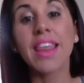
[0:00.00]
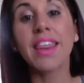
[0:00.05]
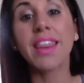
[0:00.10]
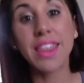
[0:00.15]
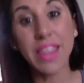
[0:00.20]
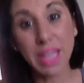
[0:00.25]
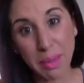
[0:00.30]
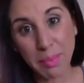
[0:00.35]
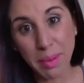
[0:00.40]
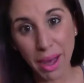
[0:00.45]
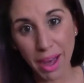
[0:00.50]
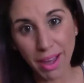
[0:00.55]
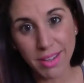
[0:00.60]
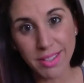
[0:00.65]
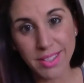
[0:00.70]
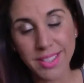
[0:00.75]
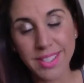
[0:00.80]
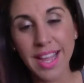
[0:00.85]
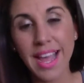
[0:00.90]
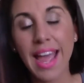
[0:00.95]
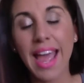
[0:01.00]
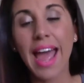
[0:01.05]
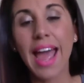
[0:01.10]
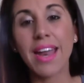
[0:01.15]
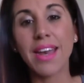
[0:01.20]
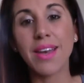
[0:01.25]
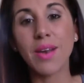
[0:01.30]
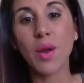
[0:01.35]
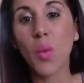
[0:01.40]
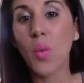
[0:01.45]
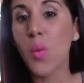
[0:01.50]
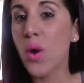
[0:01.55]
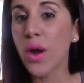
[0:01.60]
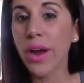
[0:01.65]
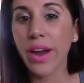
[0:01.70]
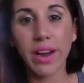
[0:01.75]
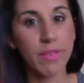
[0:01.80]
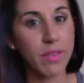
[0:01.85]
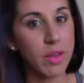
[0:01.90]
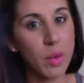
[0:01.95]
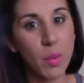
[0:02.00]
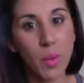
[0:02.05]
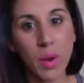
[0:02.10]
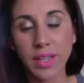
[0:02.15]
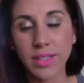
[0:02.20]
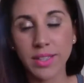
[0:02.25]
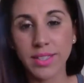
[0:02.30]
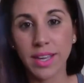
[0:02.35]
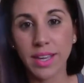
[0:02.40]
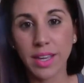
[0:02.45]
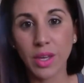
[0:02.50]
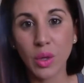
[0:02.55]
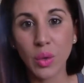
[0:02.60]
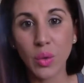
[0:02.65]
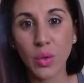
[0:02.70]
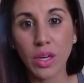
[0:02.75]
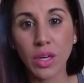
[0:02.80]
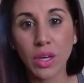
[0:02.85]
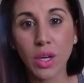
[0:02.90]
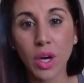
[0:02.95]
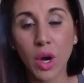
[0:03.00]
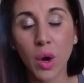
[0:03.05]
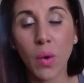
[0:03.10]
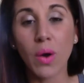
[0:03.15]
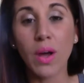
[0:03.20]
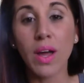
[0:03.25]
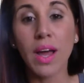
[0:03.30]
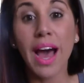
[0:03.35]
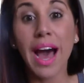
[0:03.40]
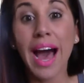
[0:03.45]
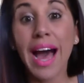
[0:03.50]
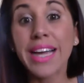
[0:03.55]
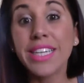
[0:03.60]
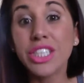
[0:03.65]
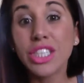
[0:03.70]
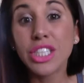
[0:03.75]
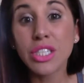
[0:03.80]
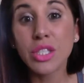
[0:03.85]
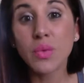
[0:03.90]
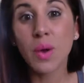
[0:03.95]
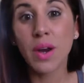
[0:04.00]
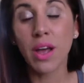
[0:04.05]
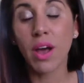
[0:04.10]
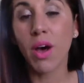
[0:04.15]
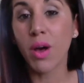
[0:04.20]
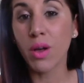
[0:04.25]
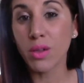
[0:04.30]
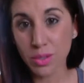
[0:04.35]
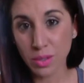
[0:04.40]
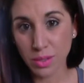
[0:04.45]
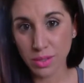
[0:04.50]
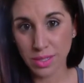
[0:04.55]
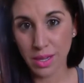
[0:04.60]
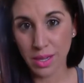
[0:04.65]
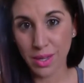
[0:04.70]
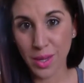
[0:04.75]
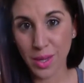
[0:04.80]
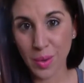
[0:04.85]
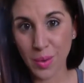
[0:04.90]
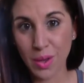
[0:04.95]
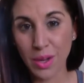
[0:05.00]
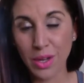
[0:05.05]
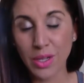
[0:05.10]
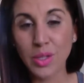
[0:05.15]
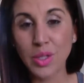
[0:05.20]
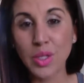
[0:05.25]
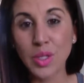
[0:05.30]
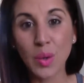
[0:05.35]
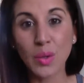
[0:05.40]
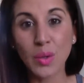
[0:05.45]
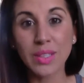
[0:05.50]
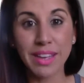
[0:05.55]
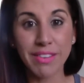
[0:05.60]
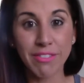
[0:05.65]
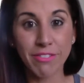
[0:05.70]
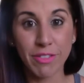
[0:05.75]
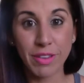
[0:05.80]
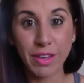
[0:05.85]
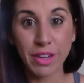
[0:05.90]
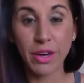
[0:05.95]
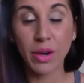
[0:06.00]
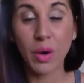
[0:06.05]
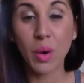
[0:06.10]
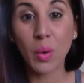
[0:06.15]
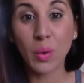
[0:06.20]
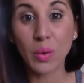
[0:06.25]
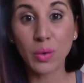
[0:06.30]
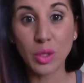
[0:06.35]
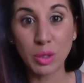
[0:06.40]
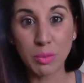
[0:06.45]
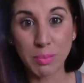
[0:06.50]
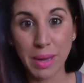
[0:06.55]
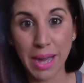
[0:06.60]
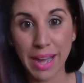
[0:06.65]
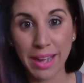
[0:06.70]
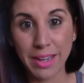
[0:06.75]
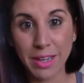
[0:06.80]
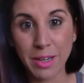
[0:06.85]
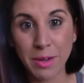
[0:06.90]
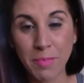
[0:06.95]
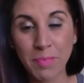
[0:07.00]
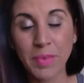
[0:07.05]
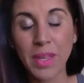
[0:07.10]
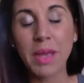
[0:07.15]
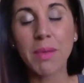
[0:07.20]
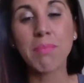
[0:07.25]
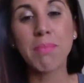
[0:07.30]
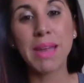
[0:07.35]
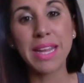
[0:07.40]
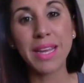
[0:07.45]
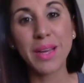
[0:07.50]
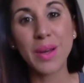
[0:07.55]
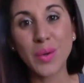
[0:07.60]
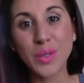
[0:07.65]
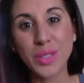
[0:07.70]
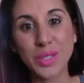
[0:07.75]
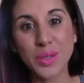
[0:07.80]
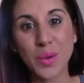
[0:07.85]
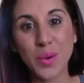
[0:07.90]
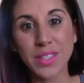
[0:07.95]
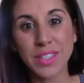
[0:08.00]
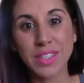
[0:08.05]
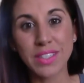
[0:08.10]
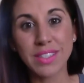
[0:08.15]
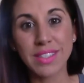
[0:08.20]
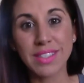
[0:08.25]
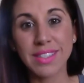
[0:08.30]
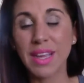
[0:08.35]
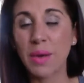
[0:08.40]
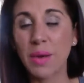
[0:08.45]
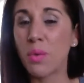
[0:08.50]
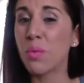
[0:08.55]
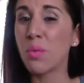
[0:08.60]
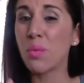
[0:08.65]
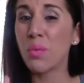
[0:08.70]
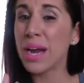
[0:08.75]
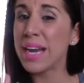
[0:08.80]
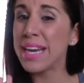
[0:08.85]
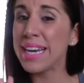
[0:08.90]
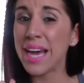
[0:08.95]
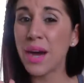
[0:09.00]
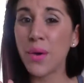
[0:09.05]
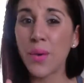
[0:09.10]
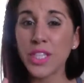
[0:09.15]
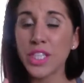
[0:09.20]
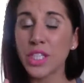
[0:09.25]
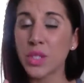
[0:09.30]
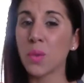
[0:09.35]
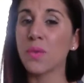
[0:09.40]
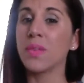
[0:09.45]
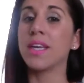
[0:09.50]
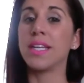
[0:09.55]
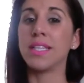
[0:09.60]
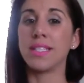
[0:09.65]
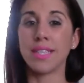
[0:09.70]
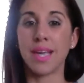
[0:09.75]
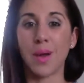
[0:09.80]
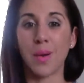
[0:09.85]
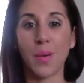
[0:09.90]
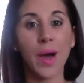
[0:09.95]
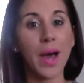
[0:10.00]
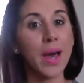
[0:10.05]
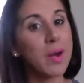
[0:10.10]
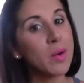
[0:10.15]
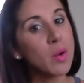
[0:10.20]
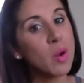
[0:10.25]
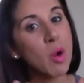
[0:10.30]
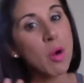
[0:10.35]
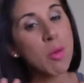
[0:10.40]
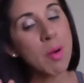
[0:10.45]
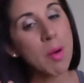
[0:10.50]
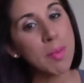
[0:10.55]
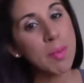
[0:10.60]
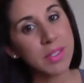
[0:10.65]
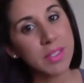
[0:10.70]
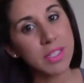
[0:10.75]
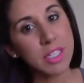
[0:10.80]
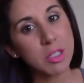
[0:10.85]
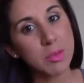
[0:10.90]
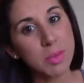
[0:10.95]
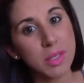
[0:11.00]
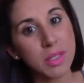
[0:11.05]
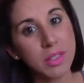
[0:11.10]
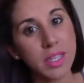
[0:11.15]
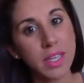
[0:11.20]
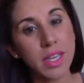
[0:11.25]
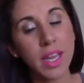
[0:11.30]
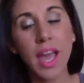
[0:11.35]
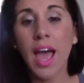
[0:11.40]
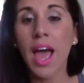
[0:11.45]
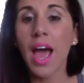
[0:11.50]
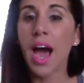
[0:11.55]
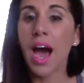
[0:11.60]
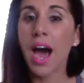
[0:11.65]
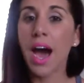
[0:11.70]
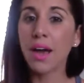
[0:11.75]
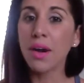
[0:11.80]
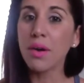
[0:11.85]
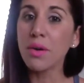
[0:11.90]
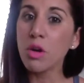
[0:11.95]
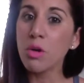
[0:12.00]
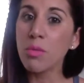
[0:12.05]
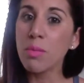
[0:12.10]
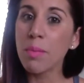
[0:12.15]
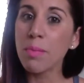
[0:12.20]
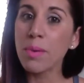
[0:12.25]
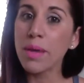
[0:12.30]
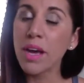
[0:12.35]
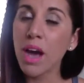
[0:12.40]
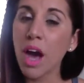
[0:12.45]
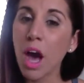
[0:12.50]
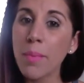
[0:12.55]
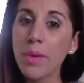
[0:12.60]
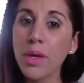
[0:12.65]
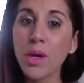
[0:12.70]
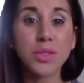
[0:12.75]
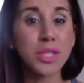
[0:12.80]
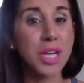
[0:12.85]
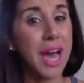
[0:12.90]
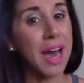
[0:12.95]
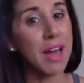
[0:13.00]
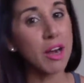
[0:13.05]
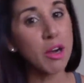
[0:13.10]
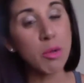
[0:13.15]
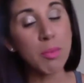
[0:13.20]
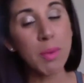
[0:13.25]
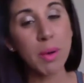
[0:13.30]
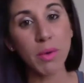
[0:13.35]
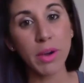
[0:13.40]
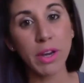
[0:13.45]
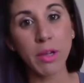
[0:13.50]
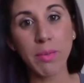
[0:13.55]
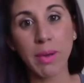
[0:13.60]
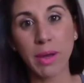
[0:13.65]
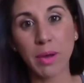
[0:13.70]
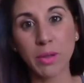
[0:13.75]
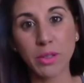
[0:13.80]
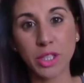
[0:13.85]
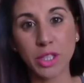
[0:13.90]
the boss, and wherever you want to take it, you can go. I just want to also tell you, don't let fear hold you back. Many coaches go into this and say, well, right now I just want the discount. I don't know about business building. I don't know about being a hobby coach. I don't know about running my own